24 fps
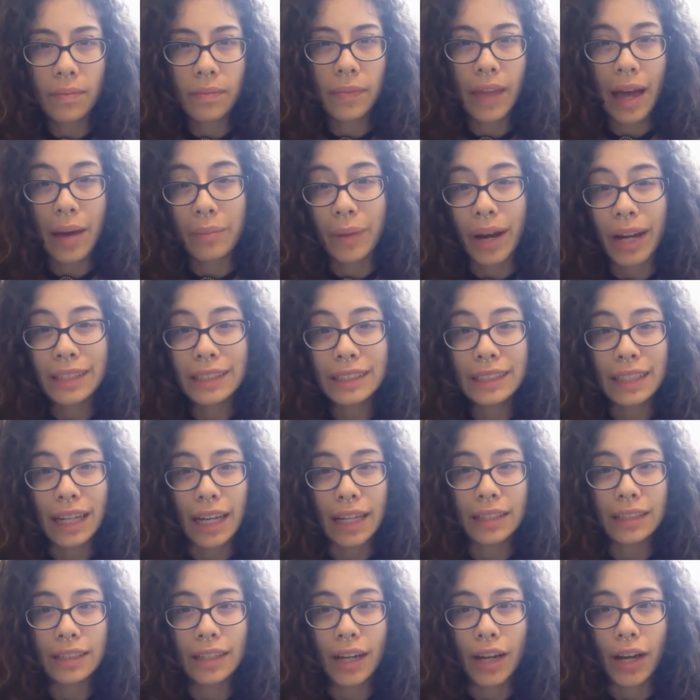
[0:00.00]

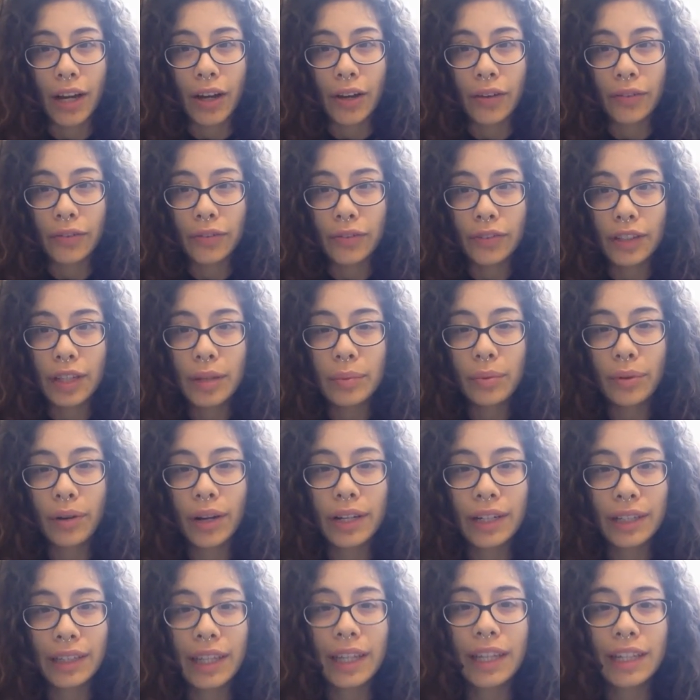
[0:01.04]
mindset of
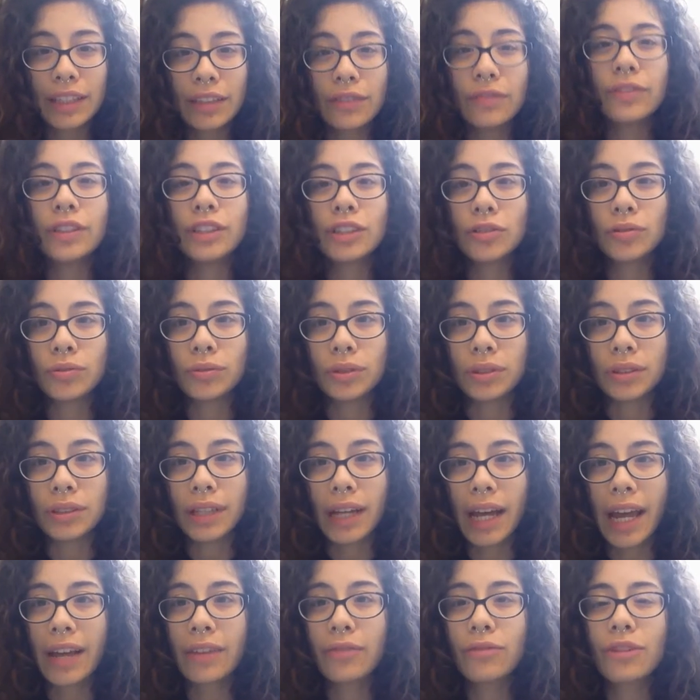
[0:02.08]
liberating the individual
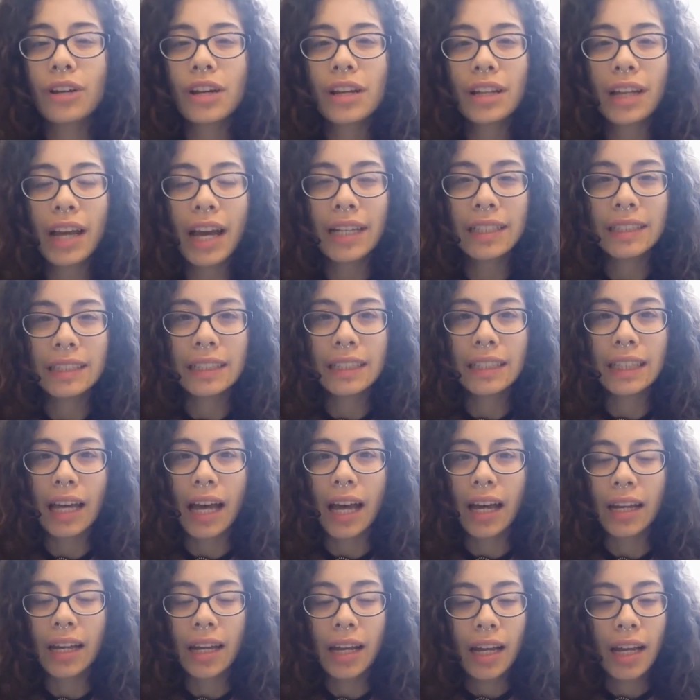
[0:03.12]
and realizing
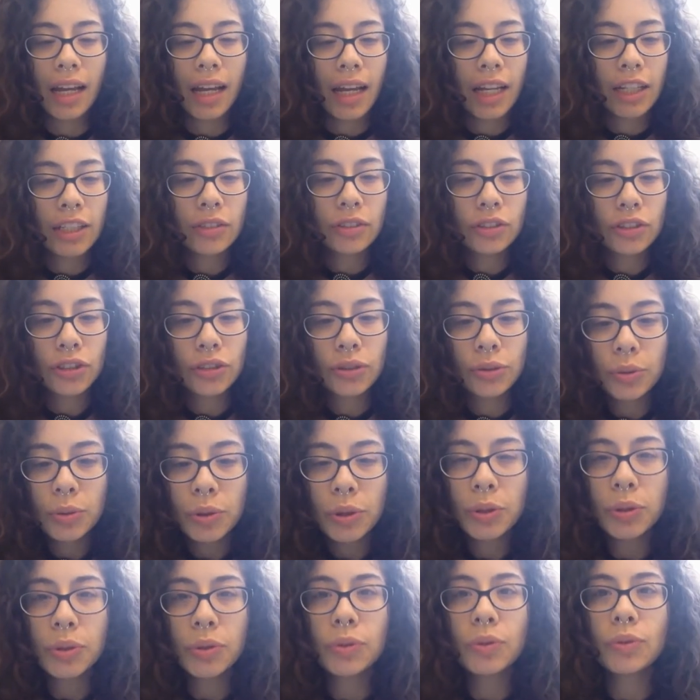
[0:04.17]
that
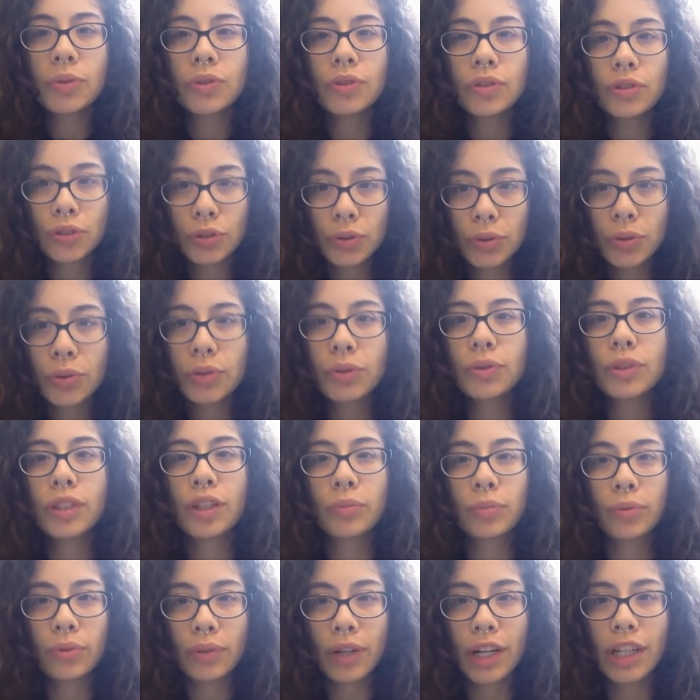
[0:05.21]
true
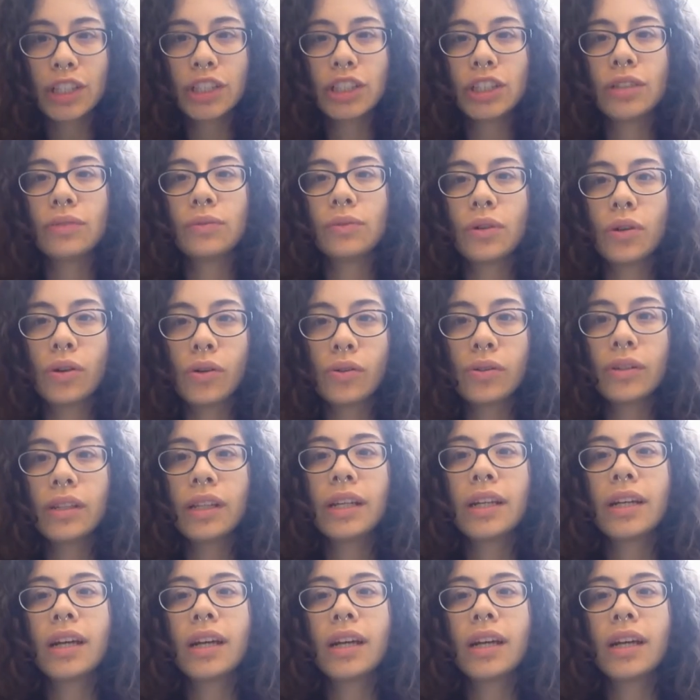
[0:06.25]
liberation will only